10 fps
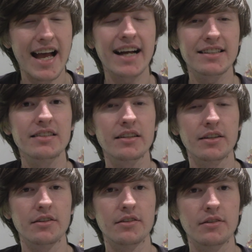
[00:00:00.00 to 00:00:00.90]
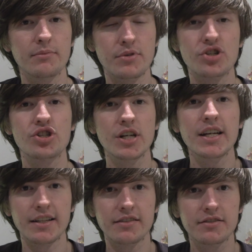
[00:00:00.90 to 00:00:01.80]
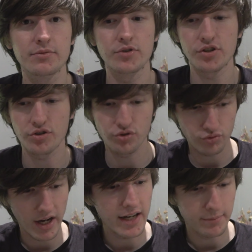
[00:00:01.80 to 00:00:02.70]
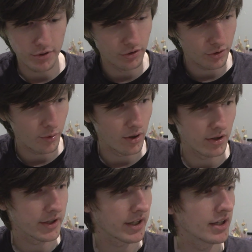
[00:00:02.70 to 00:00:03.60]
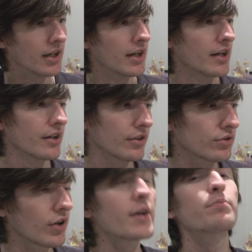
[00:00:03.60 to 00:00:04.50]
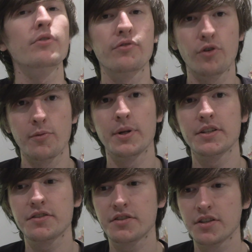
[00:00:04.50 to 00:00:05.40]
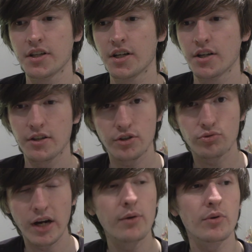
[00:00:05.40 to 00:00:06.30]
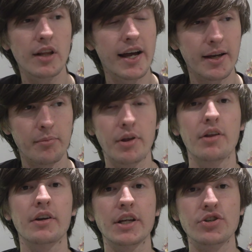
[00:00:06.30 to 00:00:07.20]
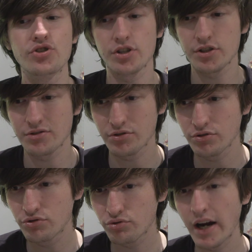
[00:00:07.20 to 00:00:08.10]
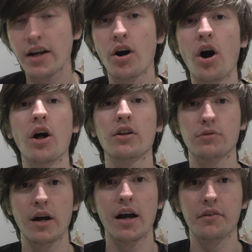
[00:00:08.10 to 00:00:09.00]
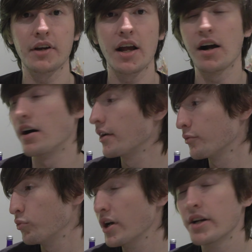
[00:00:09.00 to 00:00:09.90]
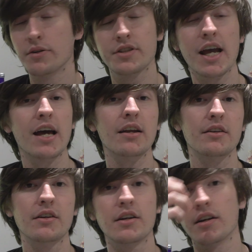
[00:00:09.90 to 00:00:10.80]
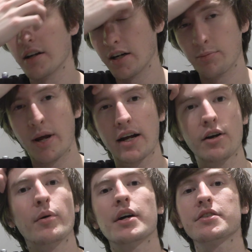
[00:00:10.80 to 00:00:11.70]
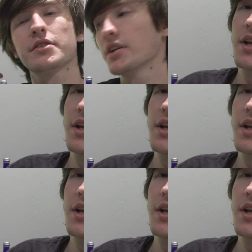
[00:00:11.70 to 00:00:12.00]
excellent machines with great build quality, great performance, great reliability, just great all around on Windows and on Mac OS.